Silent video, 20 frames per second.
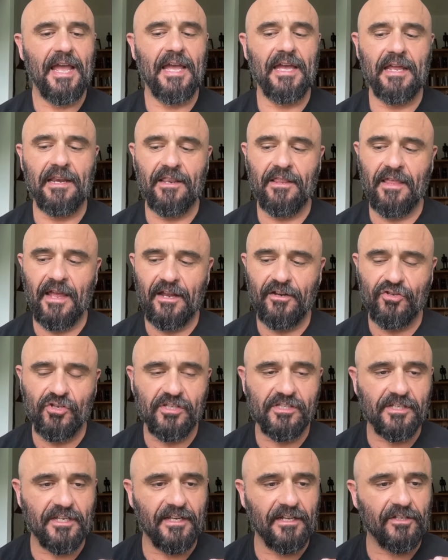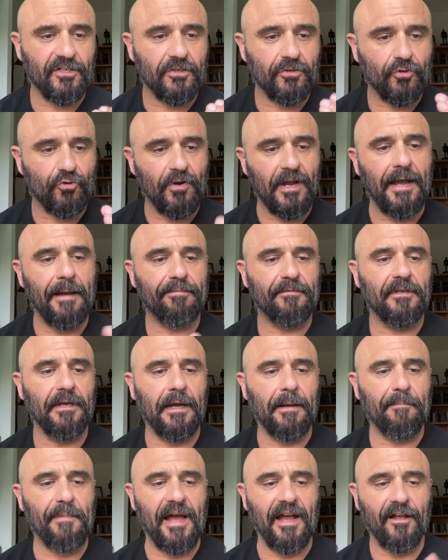And they just get trapped
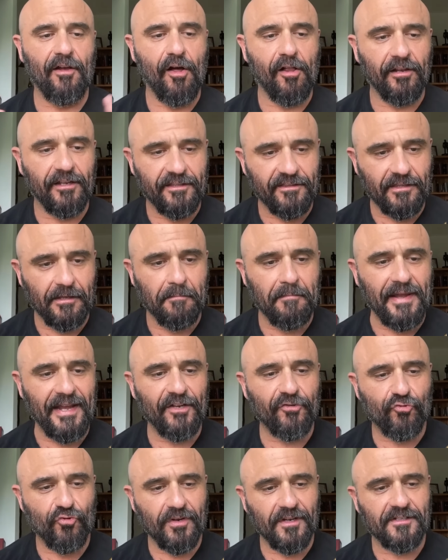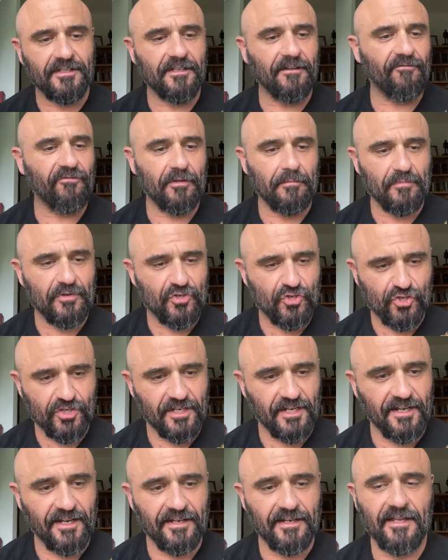up. I call it the matrix of the
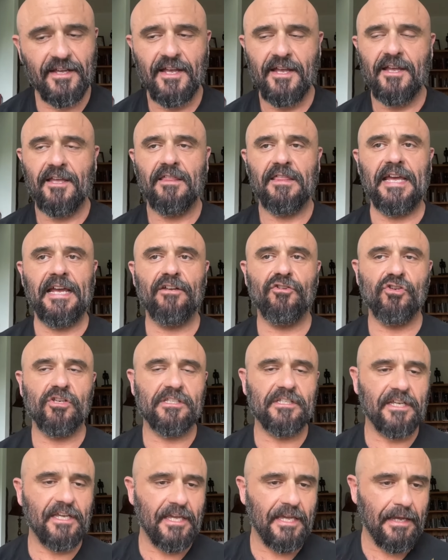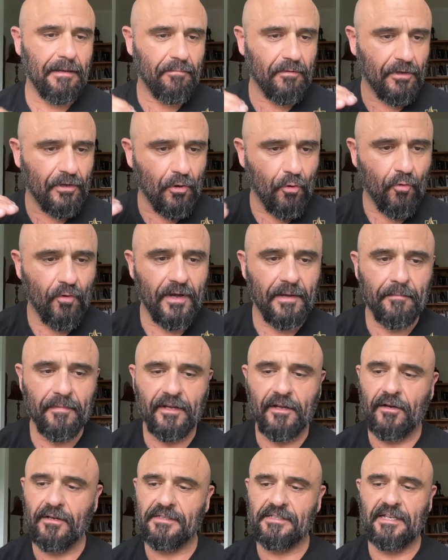machine. They just keep going
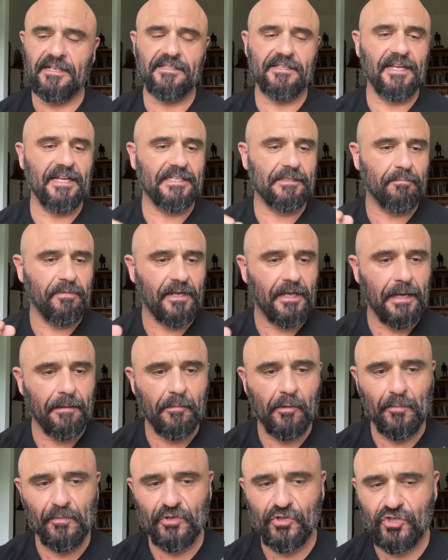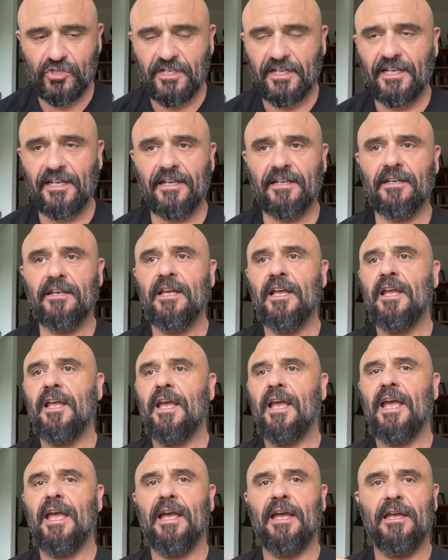because it's it's become a machine
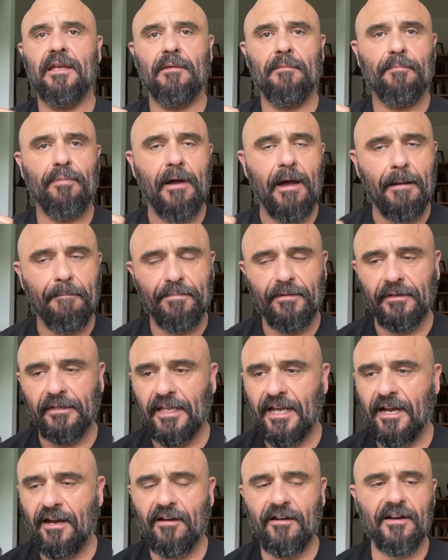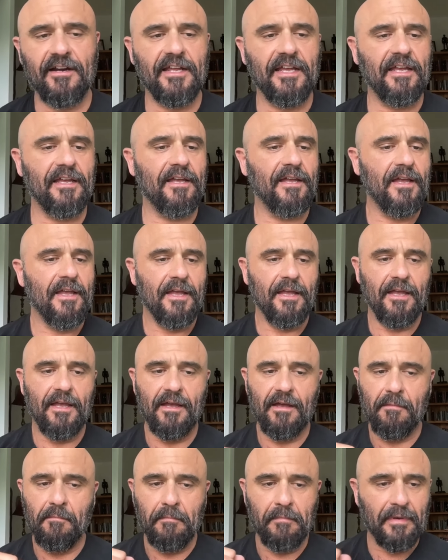and popularity,
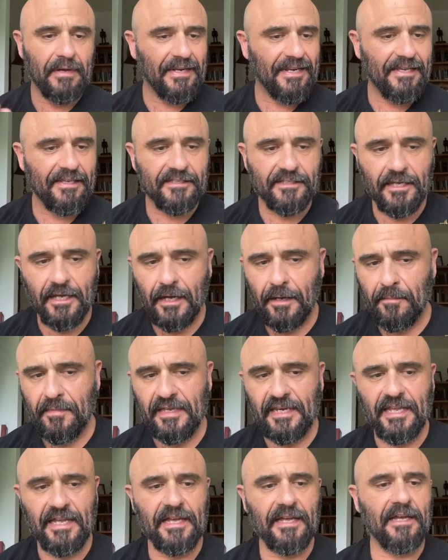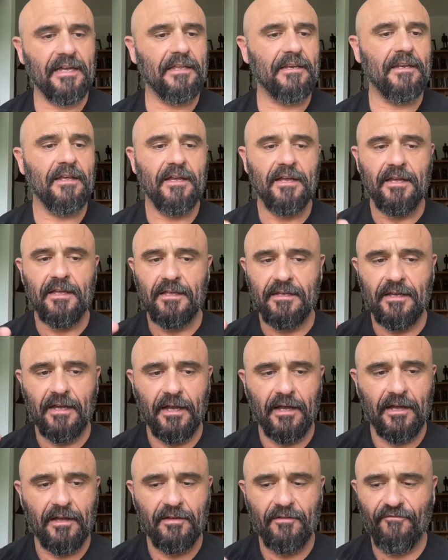uh, money's coming in, uh,
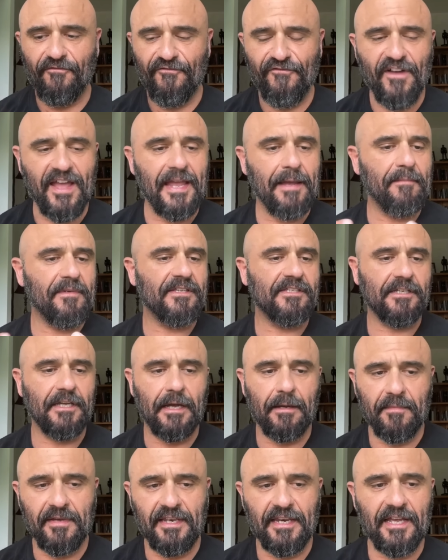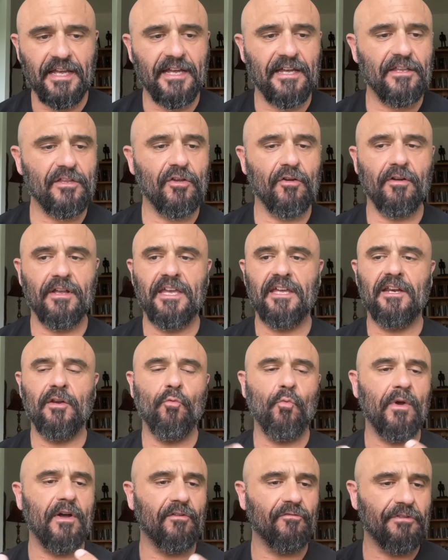fame is coming in, you're getting
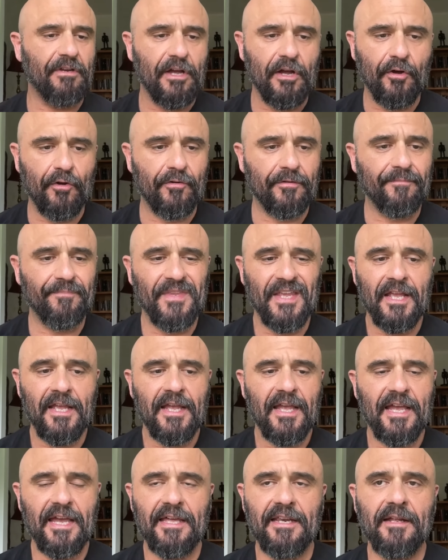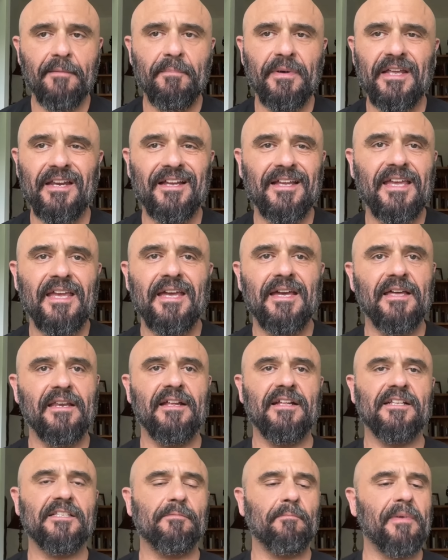well known. And it, but again,
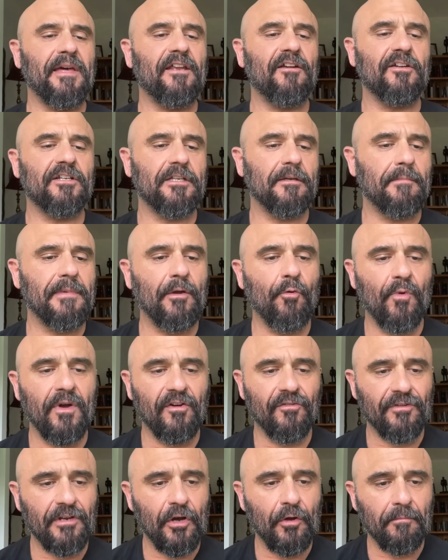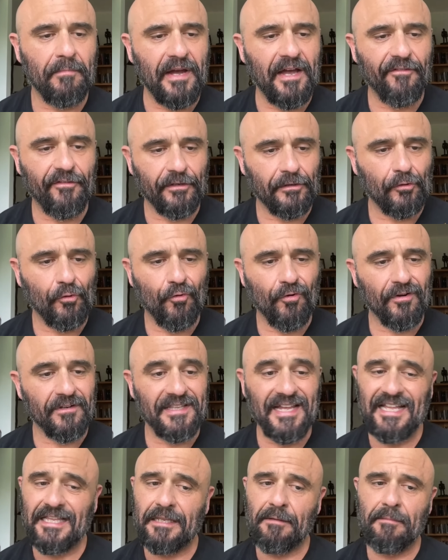it's better to be well known by the
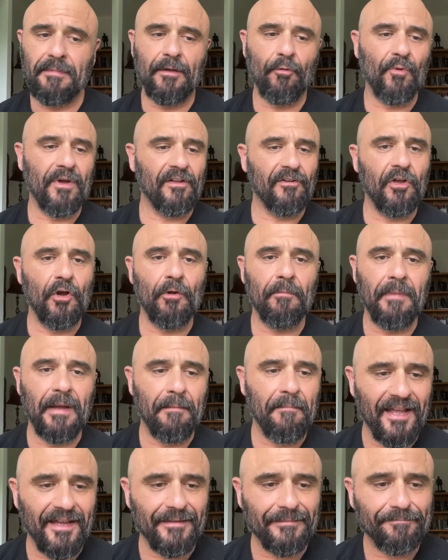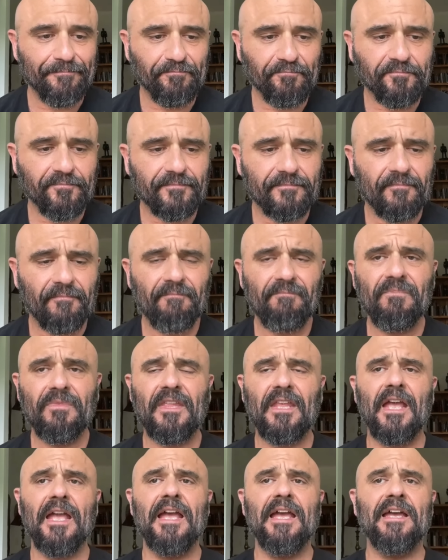Lord than to be well known by man.
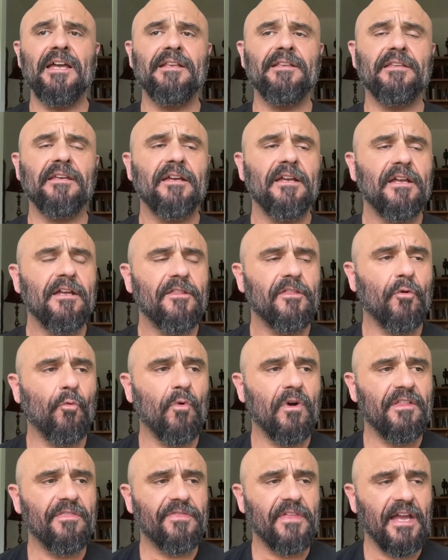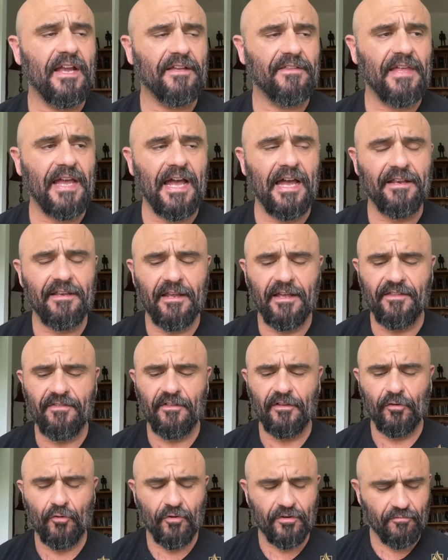And the one thing that
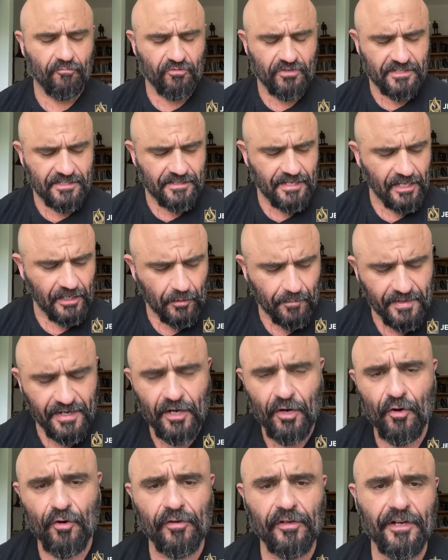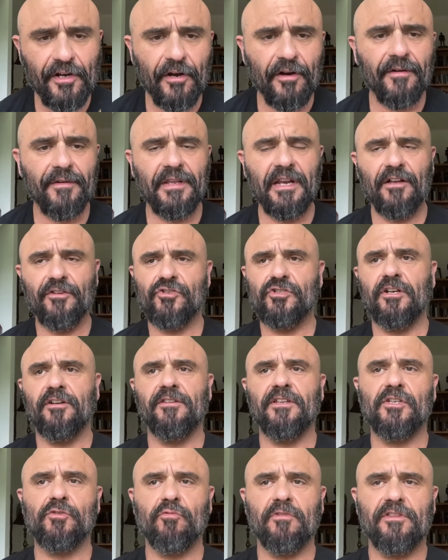the Lord was telling me earlier, and I'll
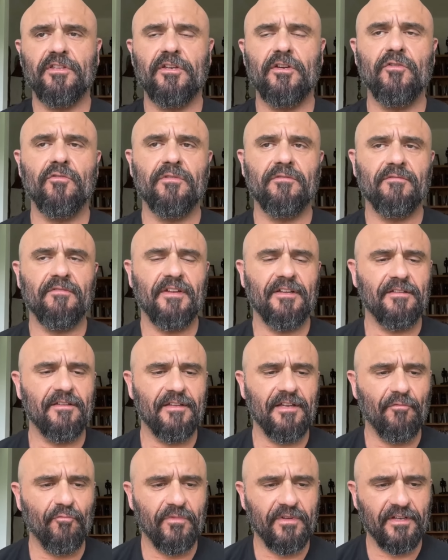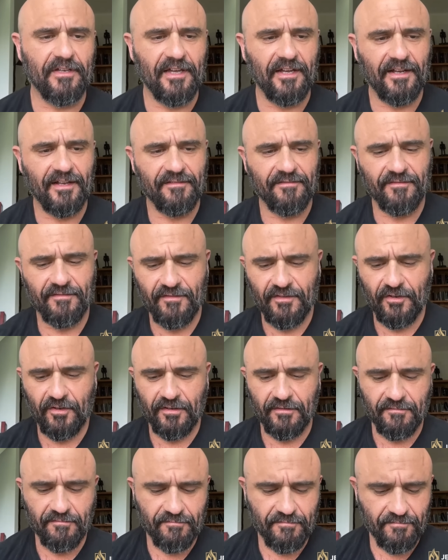share this with you, and, and I'm like, I can, you
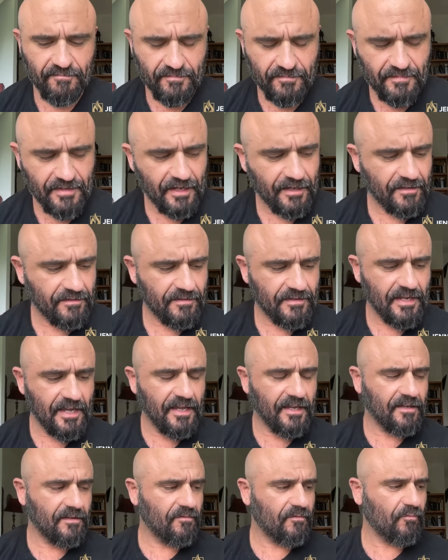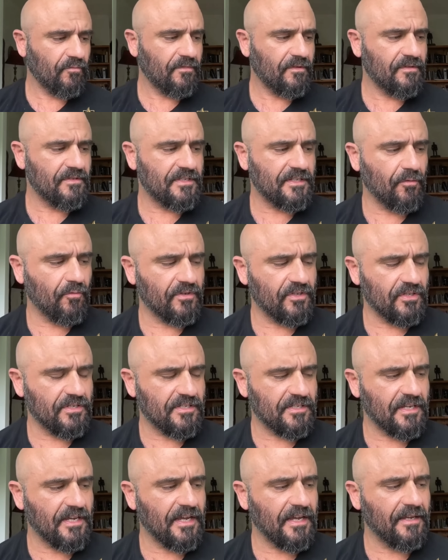can take it, take it, and see what you
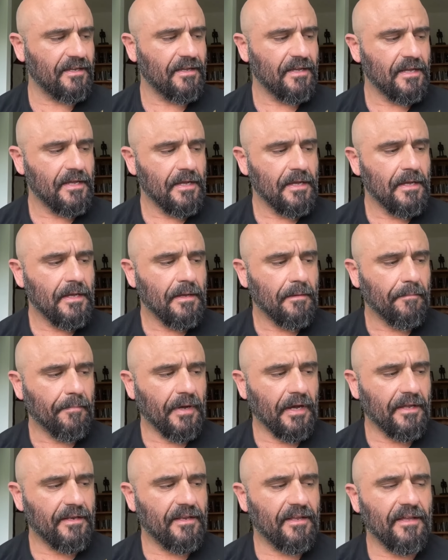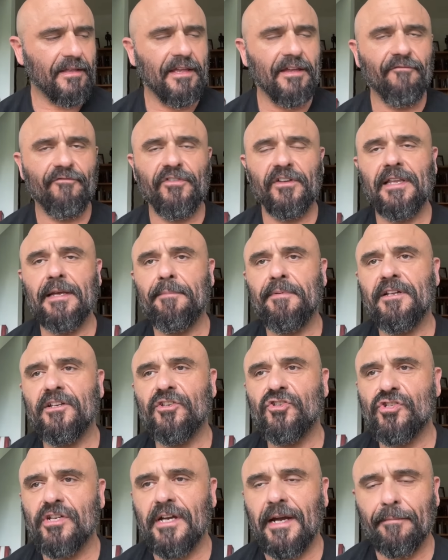say. But in
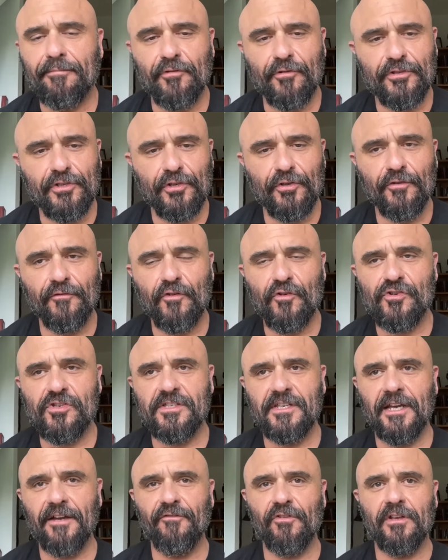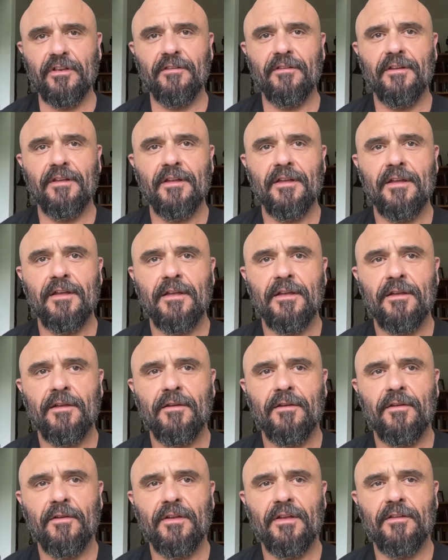Philippians chapter two, verse seven,
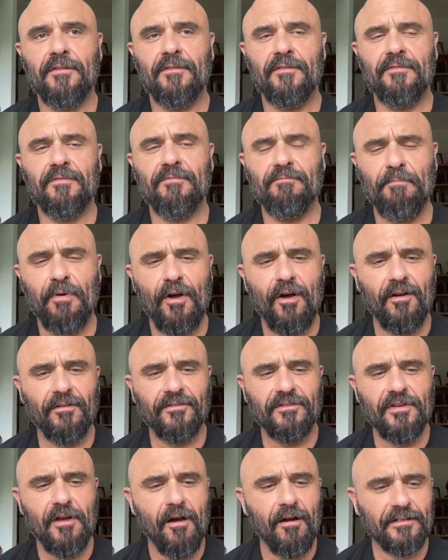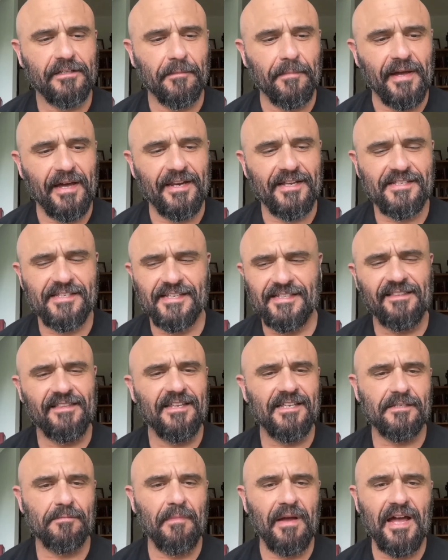Paul talked about. It. He says, he said,
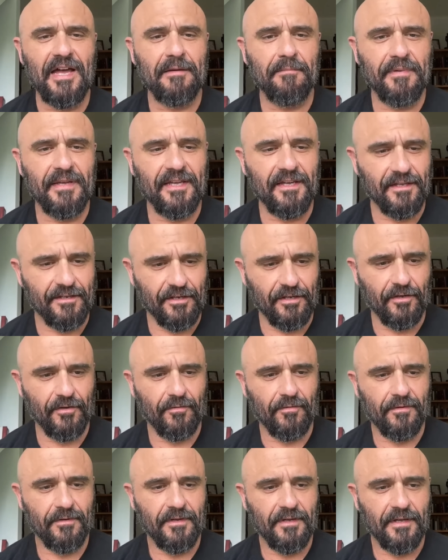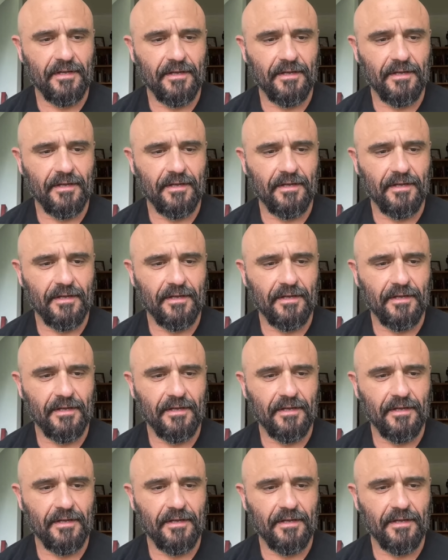this must be the end.